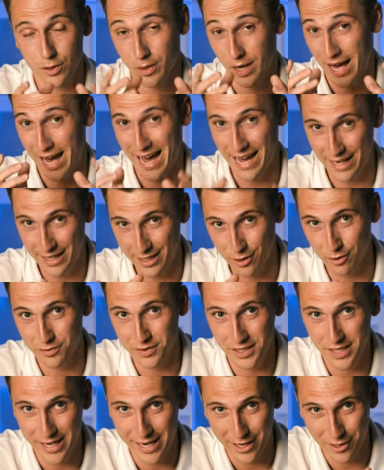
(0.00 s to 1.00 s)
the heading of
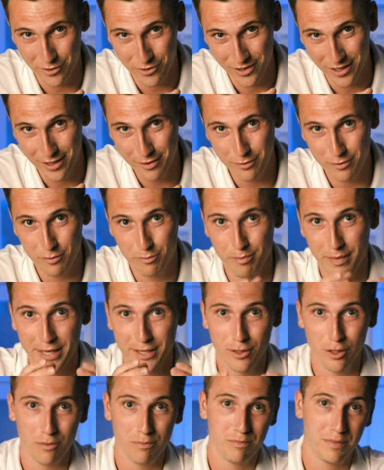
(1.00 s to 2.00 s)
the aircraft, may
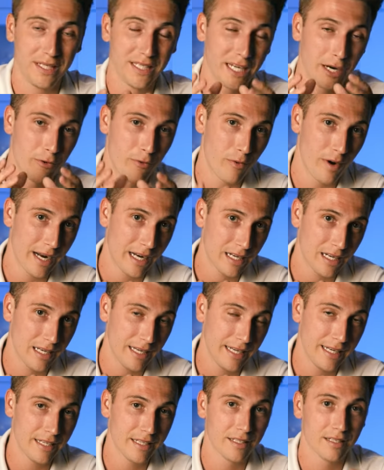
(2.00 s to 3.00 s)
not be
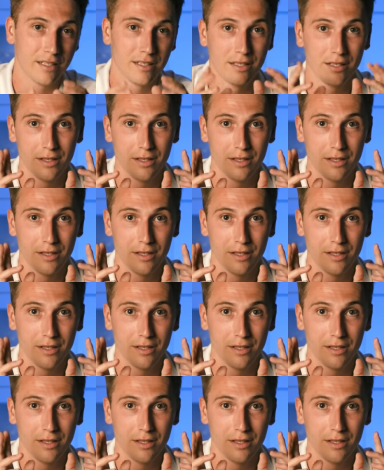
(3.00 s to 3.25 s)
directly